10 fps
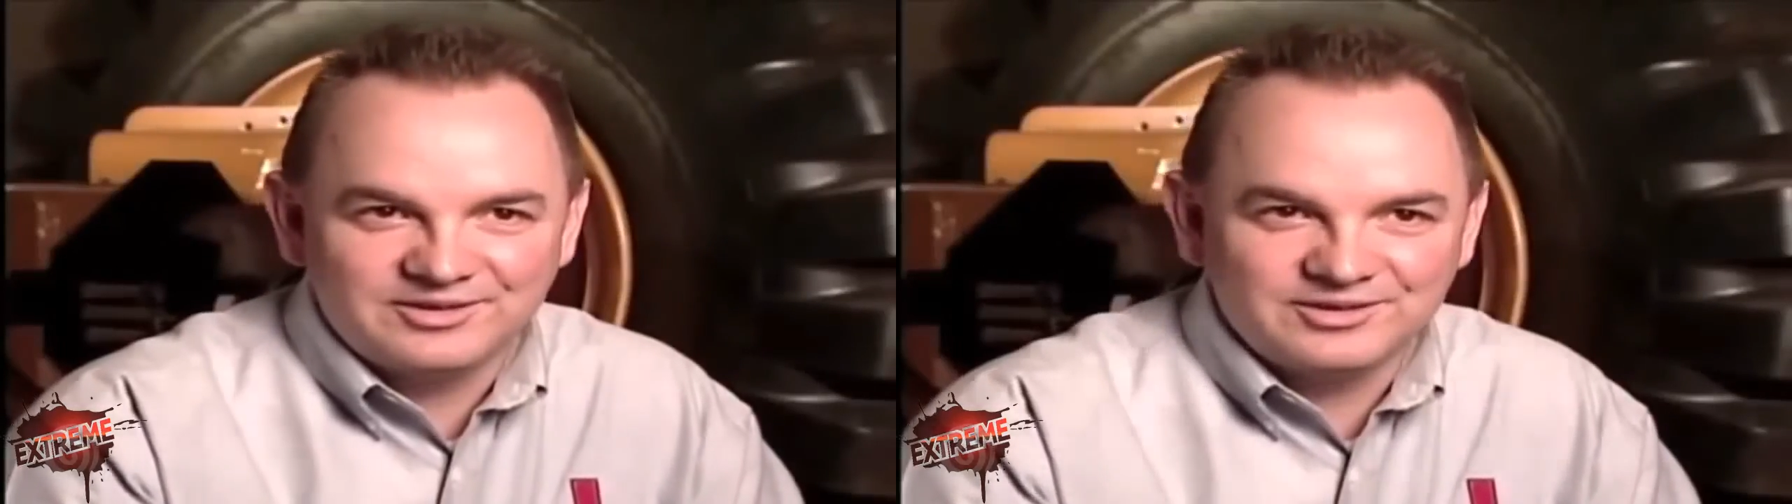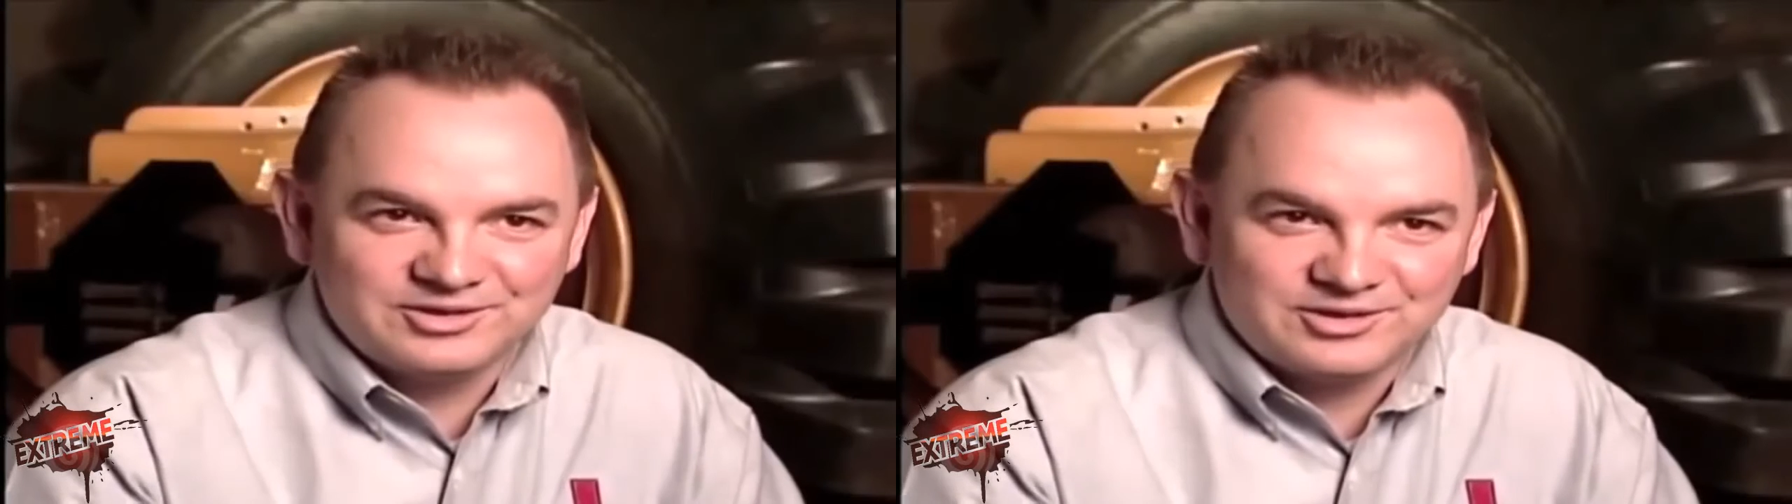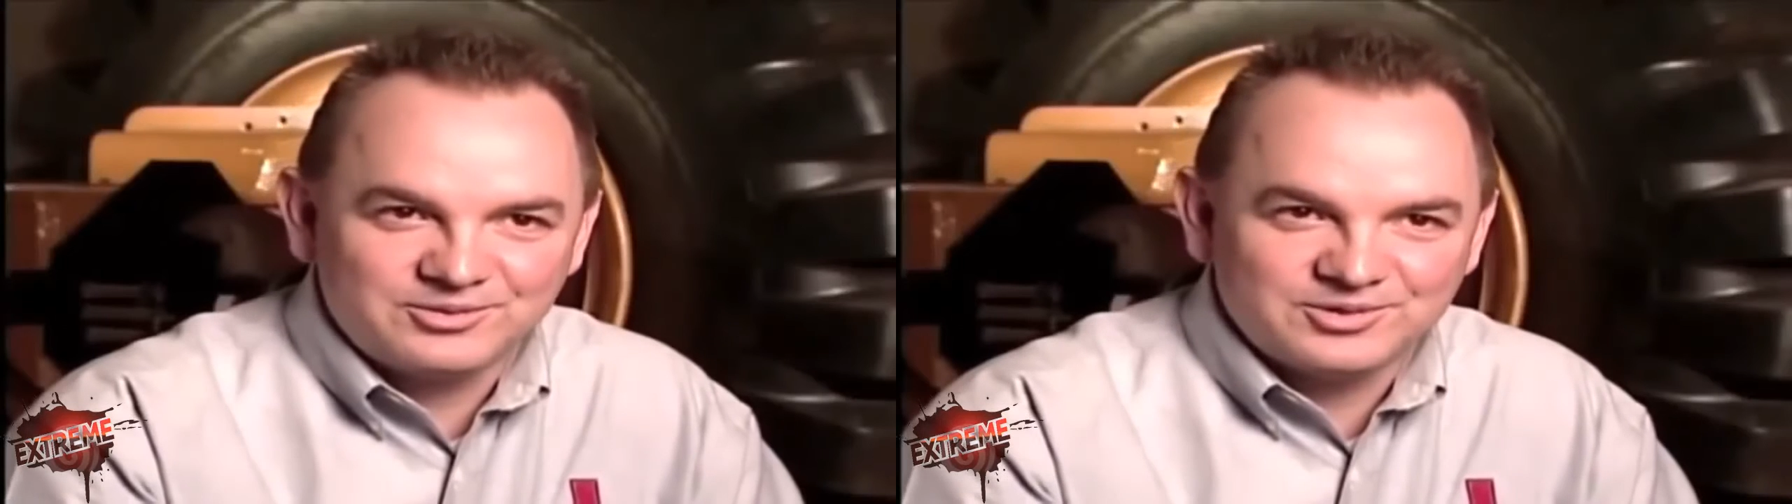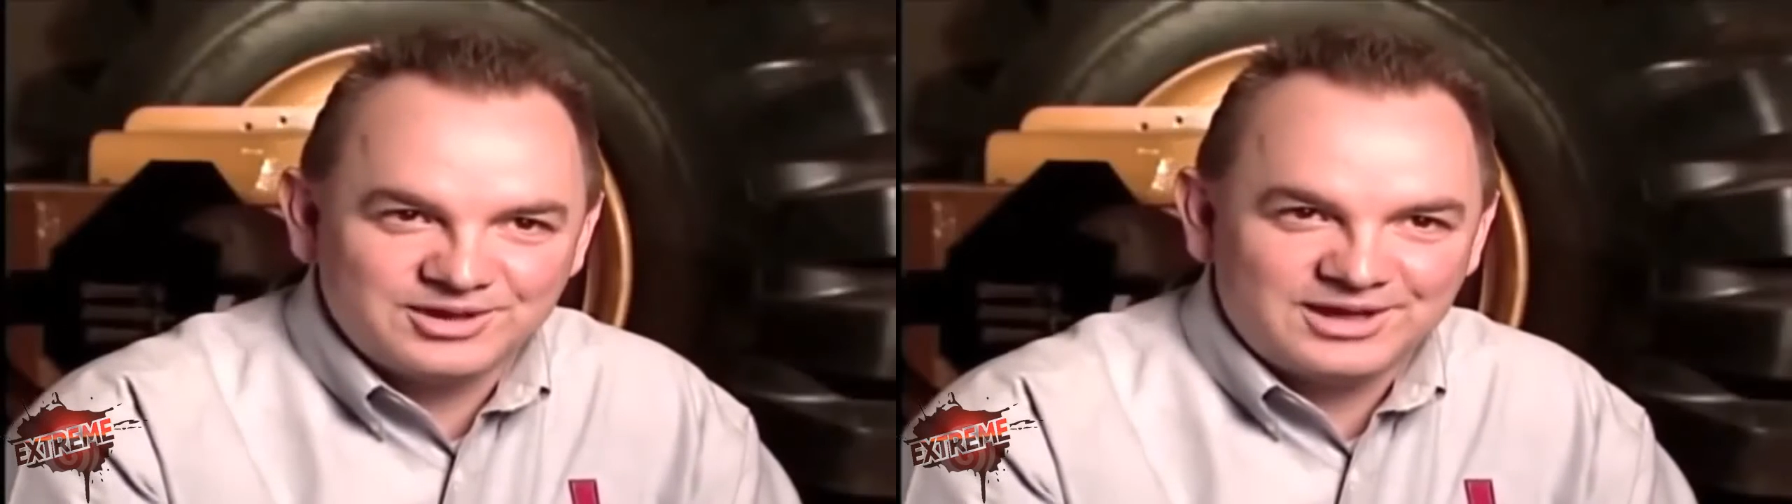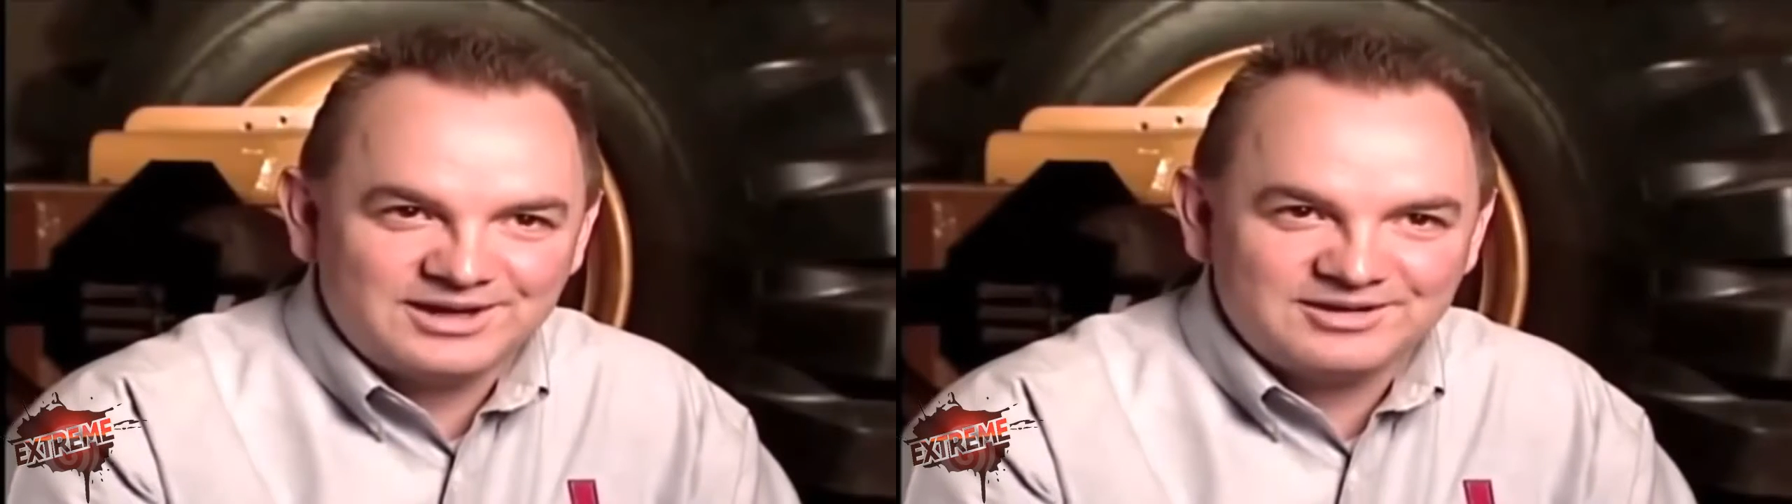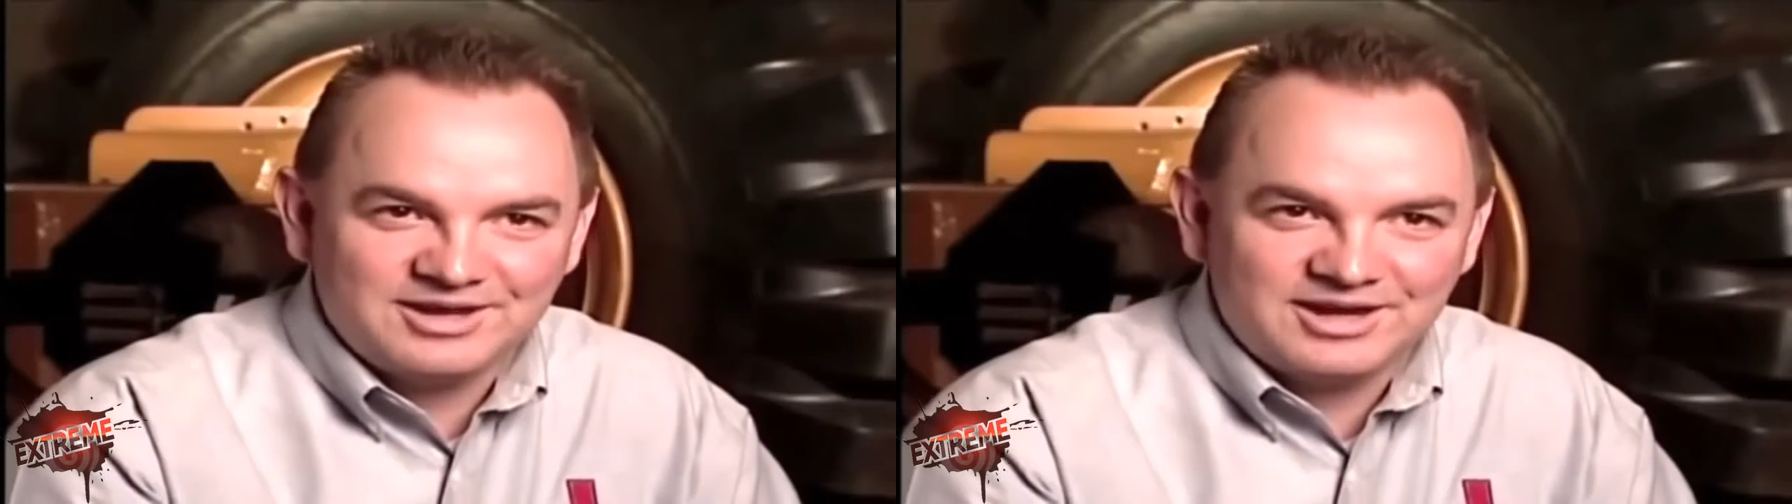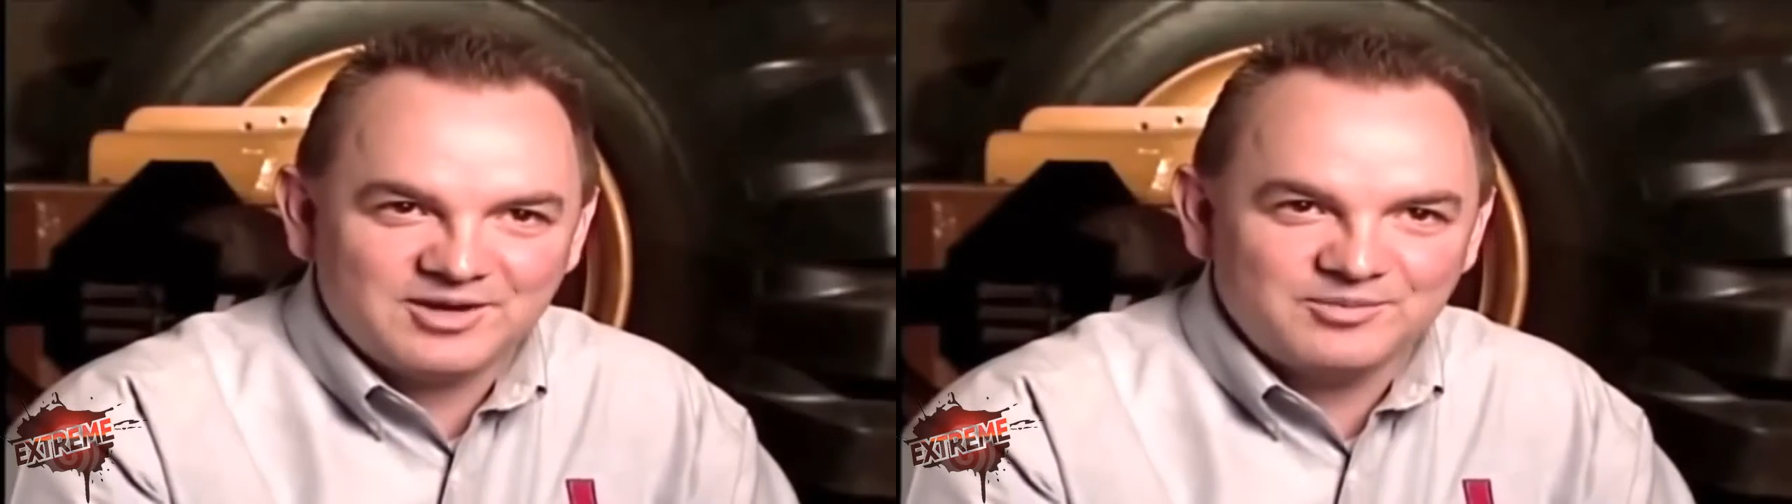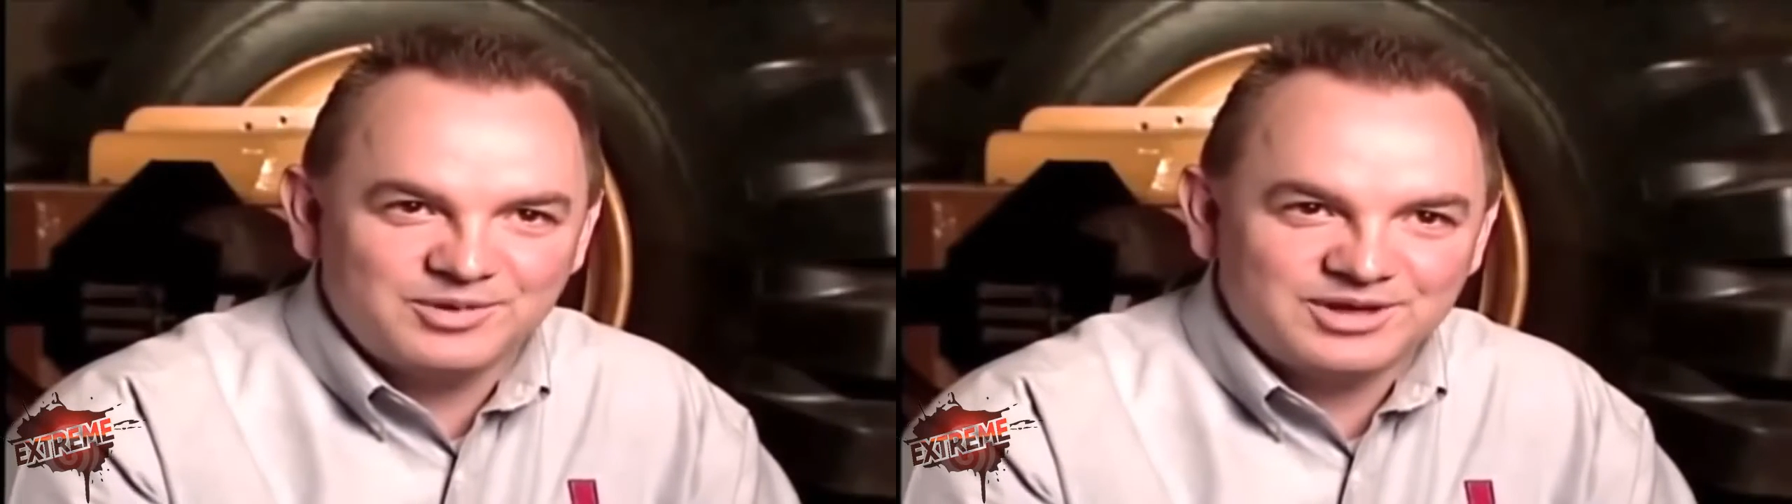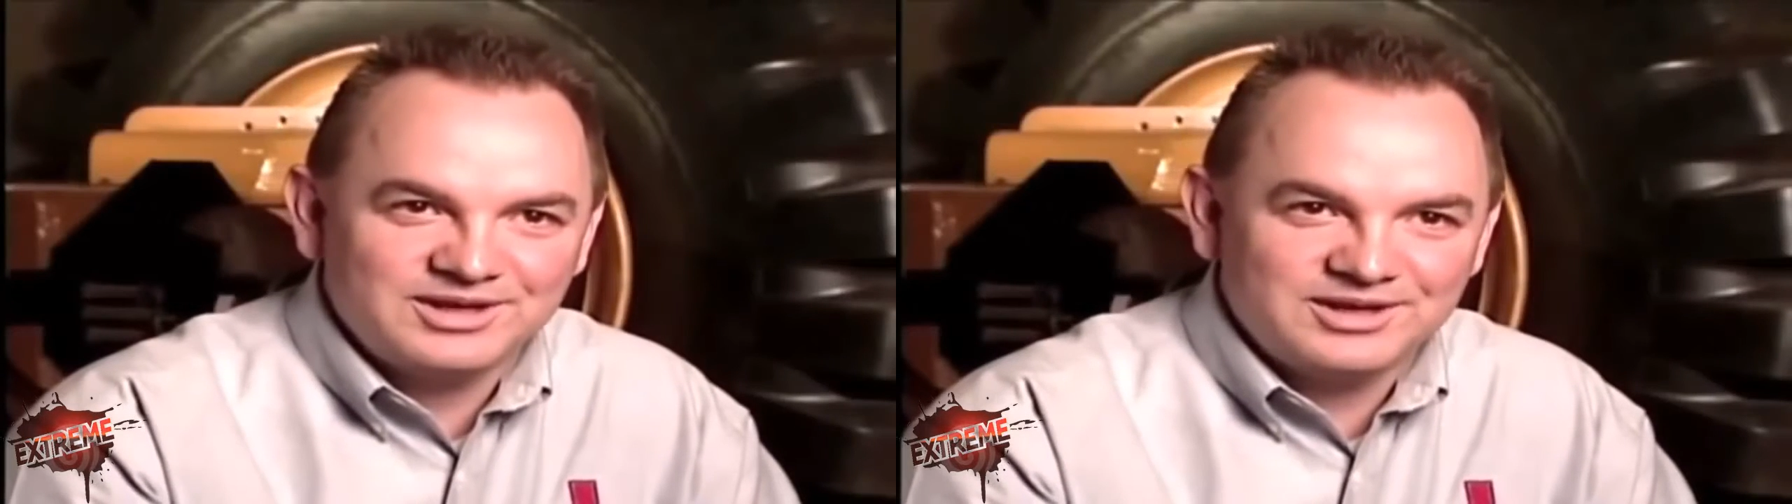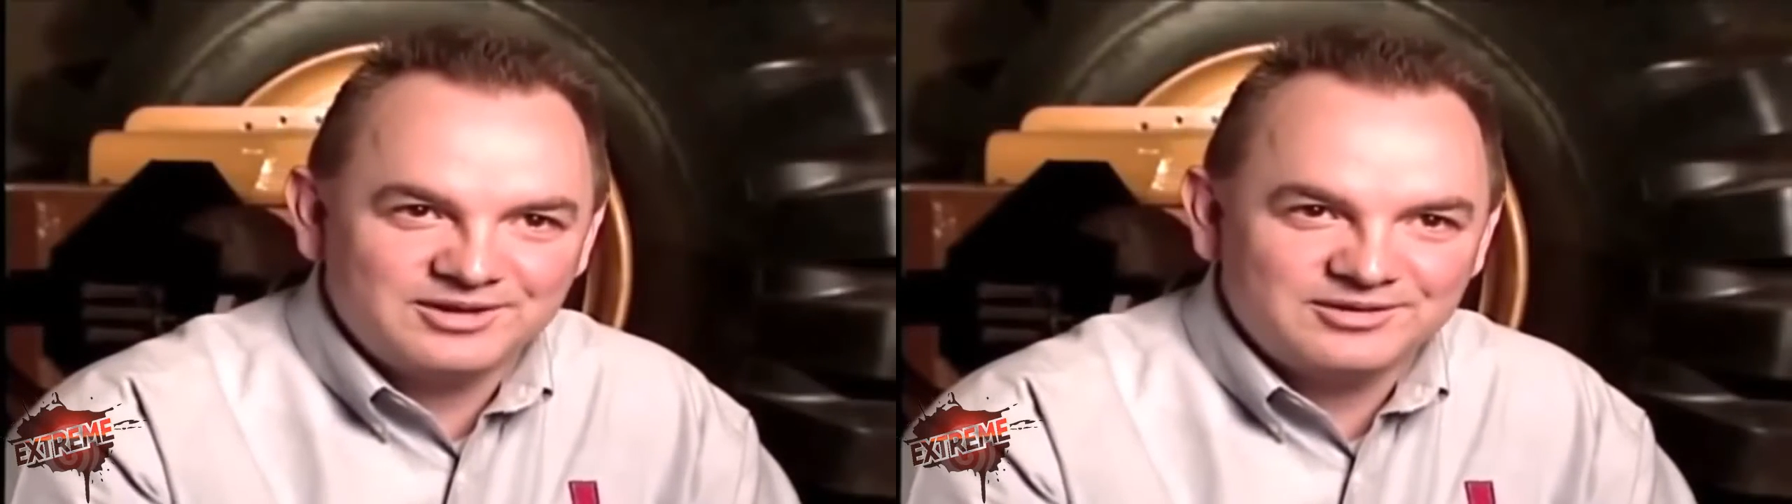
There just was not a tire big